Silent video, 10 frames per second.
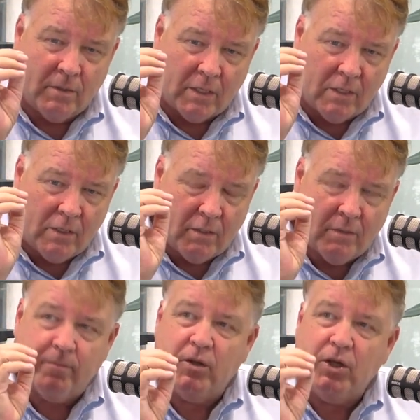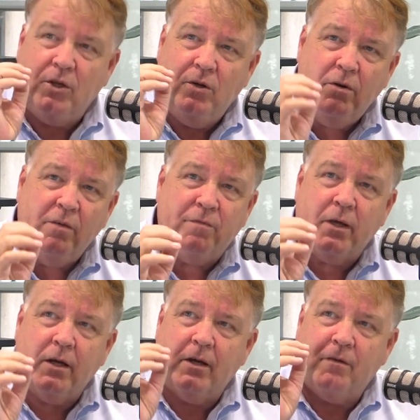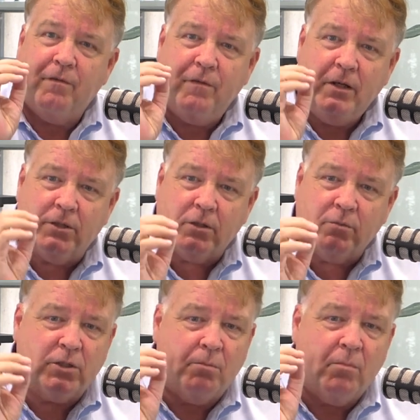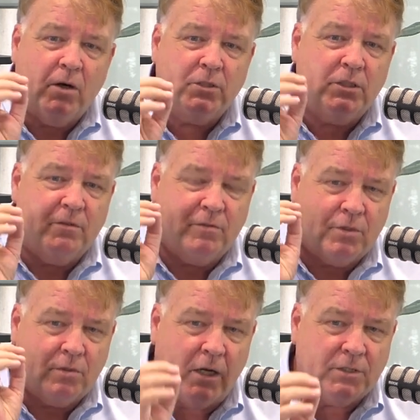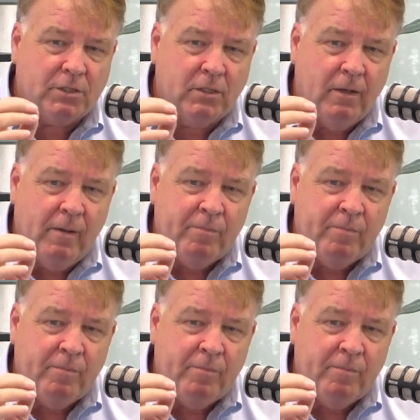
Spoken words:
the unifying feature was a margin of trust.